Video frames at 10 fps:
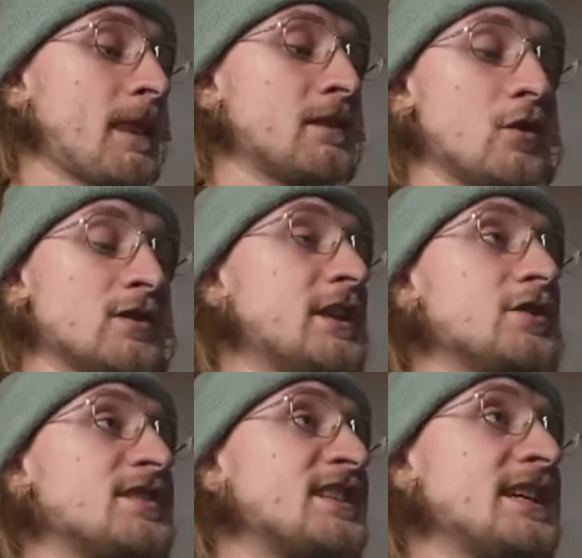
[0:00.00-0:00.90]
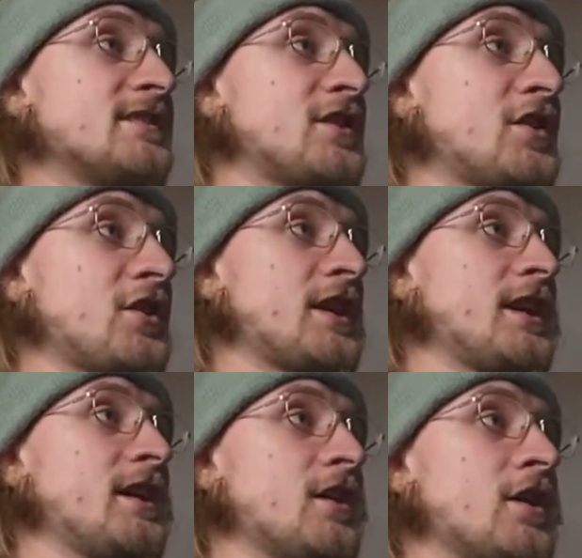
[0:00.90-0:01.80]
little seeds of
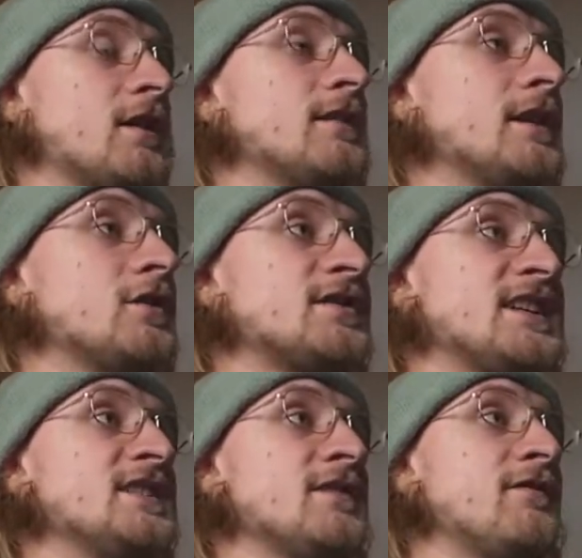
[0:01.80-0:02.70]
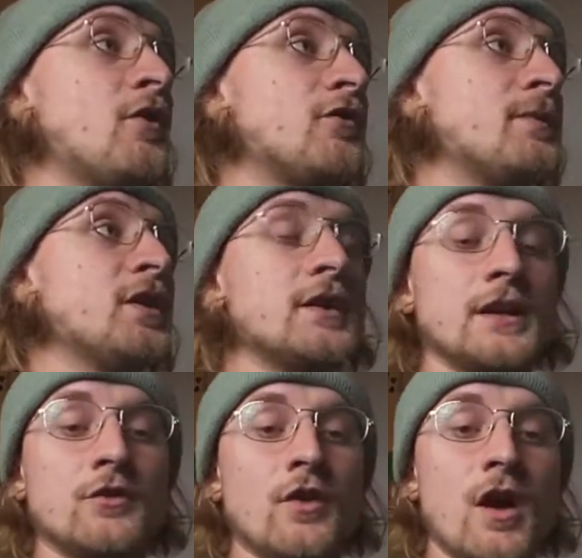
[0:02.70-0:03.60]
security or little seeds of vulnerability
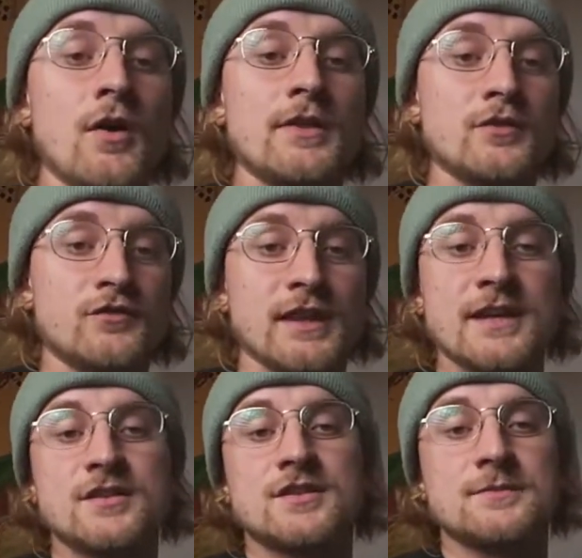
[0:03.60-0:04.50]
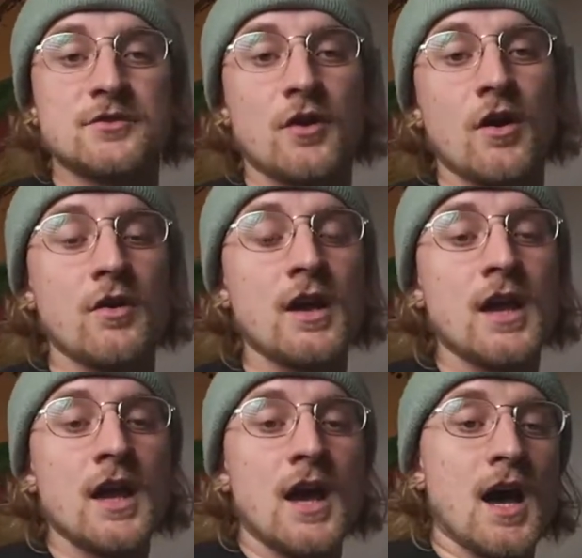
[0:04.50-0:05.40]
grow and those relationships grow
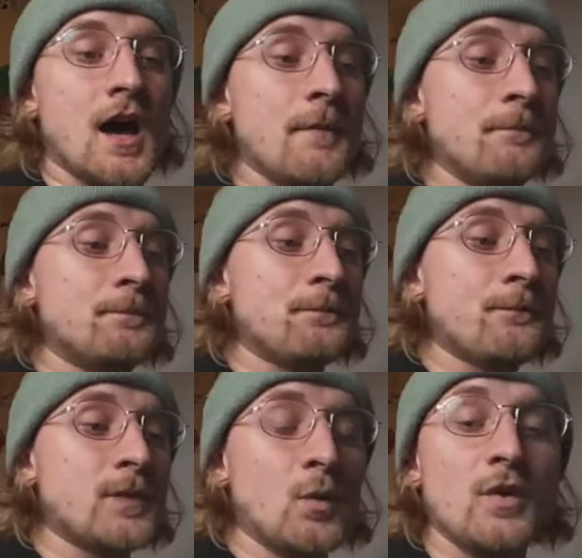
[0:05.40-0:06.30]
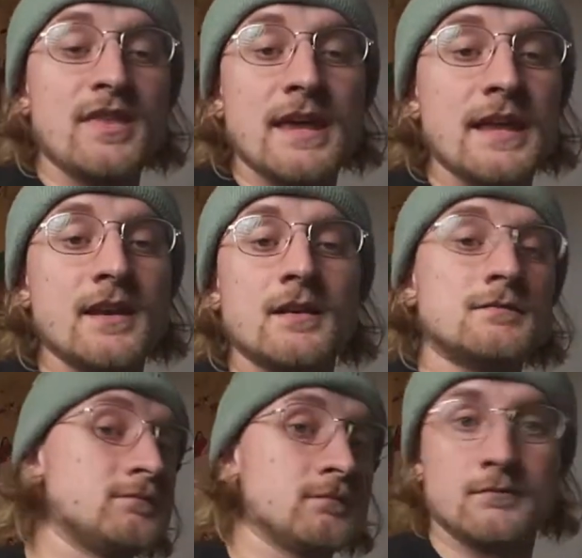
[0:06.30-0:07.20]
within,
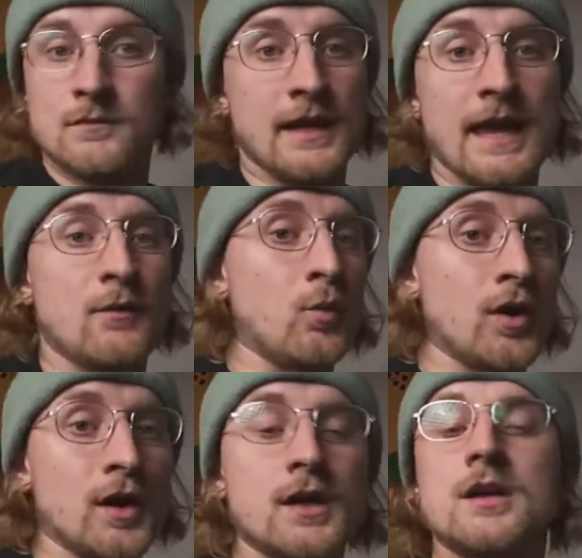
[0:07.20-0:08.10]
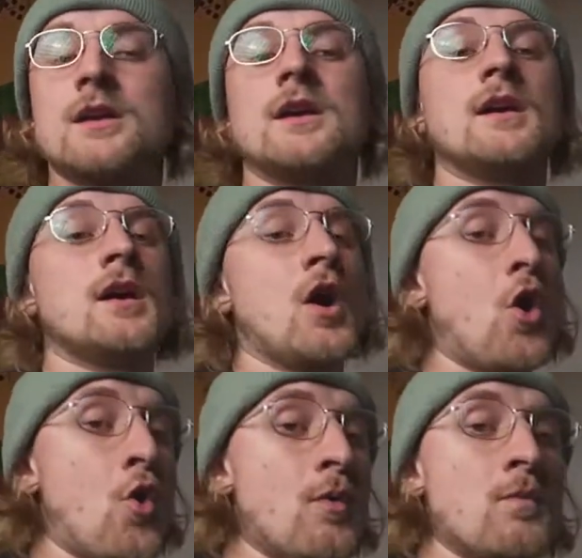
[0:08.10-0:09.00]
again, work,
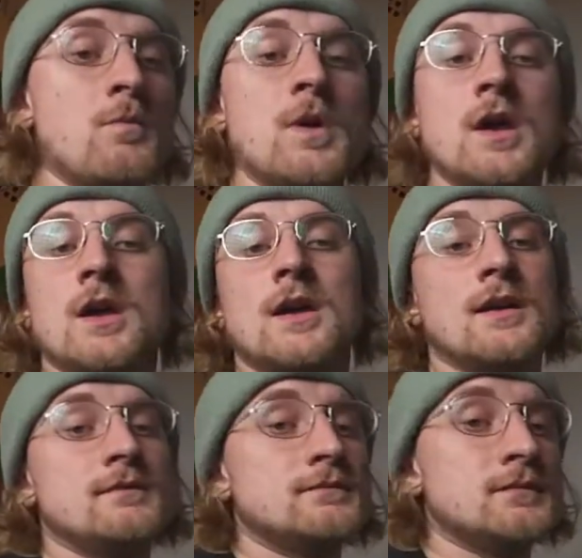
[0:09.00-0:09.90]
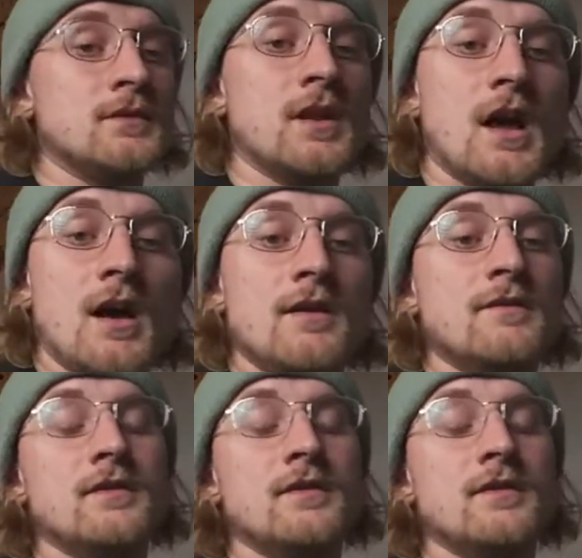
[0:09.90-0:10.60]
home, love